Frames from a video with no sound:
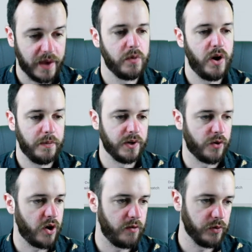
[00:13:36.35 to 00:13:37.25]
They might
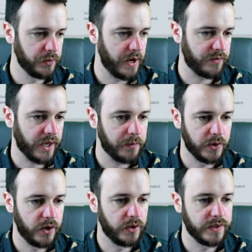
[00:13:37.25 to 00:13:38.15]
be a rival that we have to
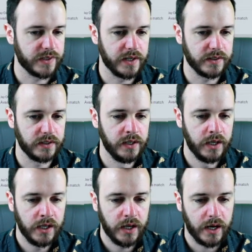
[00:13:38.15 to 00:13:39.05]
keep an eye on this season.
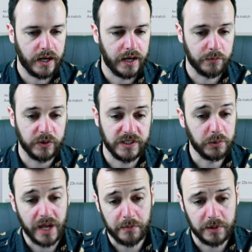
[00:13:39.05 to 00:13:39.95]
And
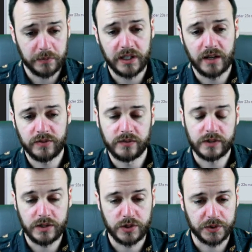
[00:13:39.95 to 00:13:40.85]
we hammered them in the end,
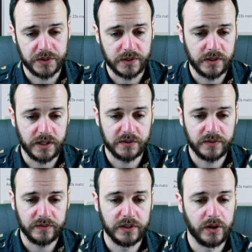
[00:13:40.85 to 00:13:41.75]
15 shots to
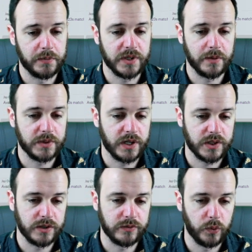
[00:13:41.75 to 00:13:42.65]
6, 59%
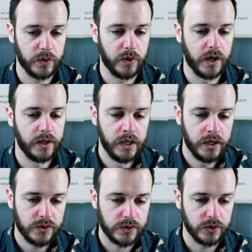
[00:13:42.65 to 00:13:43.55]
possession to 41,
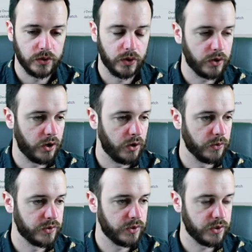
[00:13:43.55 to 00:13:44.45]
2
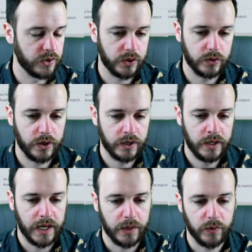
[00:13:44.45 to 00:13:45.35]
goals to the
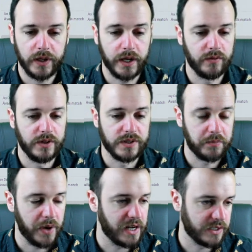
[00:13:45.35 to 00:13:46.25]
good, and Ricky
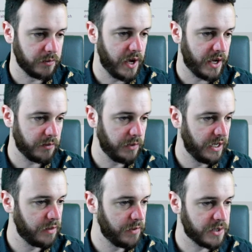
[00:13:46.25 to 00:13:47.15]
Evans, back-to-back
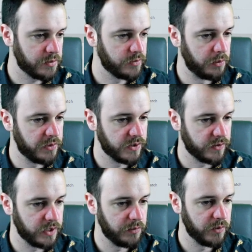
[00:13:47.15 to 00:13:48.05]
man of the match
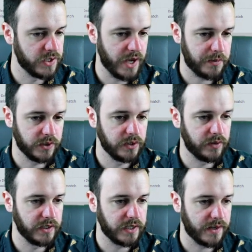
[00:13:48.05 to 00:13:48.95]
performances for him, which is
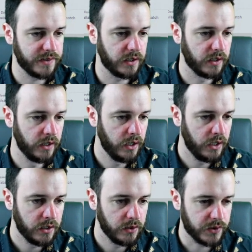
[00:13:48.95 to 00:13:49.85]
absolutely fantastic.
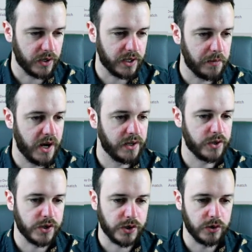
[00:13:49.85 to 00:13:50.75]
Looks like
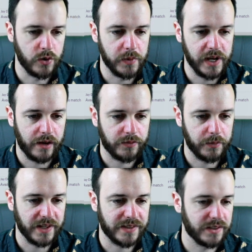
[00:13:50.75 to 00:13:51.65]
Armando Shashura will be
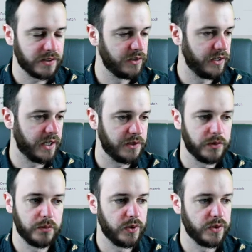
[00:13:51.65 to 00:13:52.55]
out for about 6 to 9
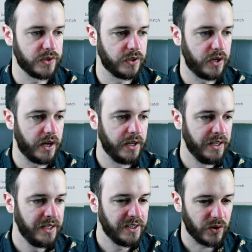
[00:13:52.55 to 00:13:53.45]
days with a bruised
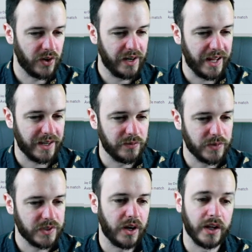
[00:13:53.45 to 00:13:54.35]
thigh. Ryan
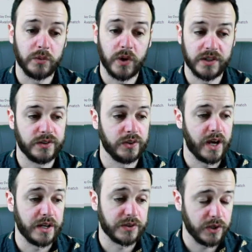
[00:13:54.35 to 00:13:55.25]
Adams, only 1 to
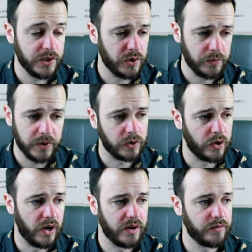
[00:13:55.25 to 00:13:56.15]
2 days, so he should be
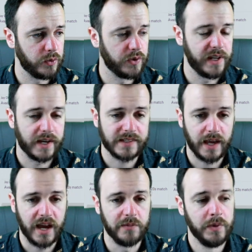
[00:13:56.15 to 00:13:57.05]
alright for the
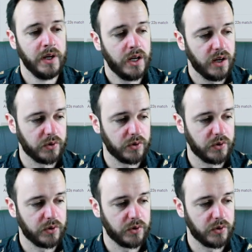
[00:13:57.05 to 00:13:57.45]
next game.